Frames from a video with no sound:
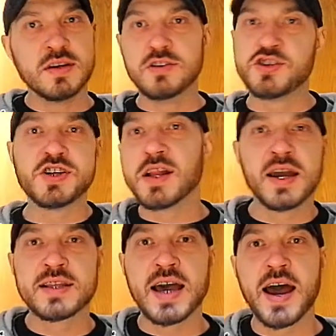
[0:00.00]
and shit
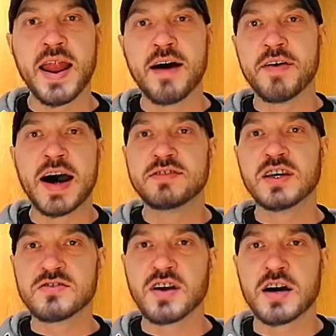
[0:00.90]
like that have high
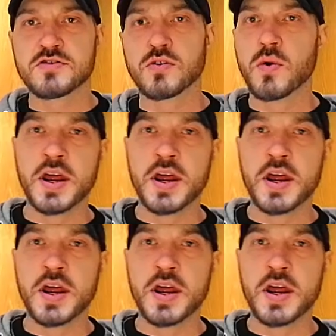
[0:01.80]
testosterone